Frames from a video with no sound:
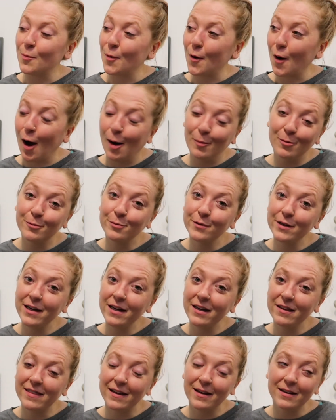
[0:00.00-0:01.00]

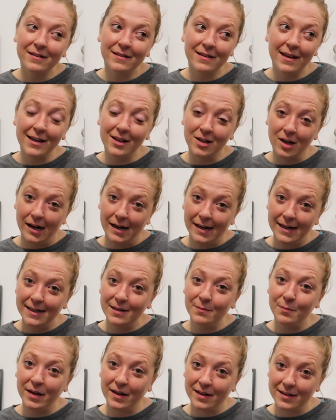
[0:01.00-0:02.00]
probably that they
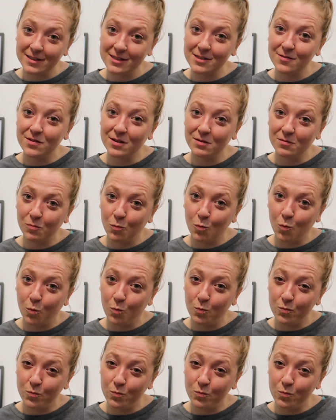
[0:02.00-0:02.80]
got because of the